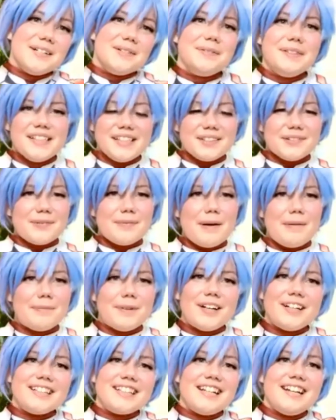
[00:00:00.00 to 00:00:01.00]
Please
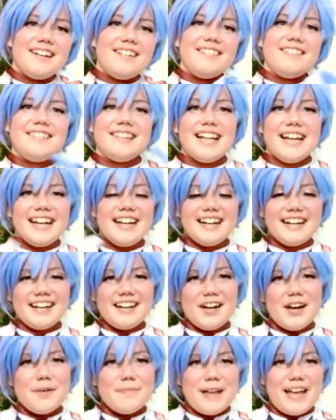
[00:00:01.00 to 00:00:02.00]
remember to like,
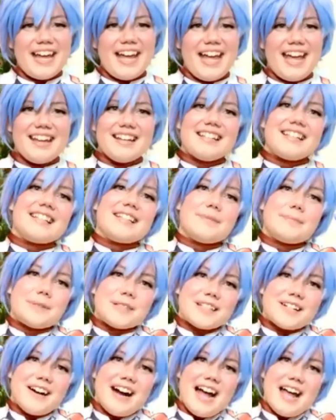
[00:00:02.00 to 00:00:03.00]
comment, and
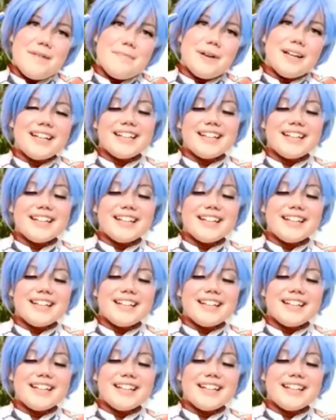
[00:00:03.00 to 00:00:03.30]
subscribe.